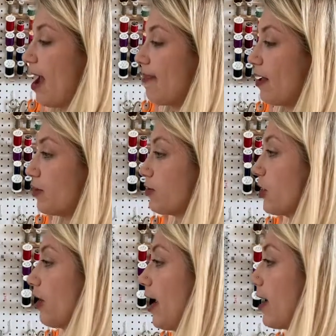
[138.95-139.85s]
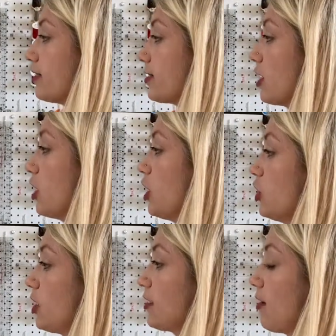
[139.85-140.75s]
And then using your hands,
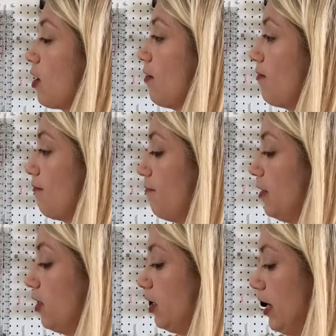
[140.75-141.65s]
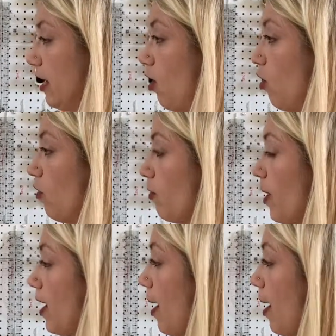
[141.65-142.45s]
just feel it all the way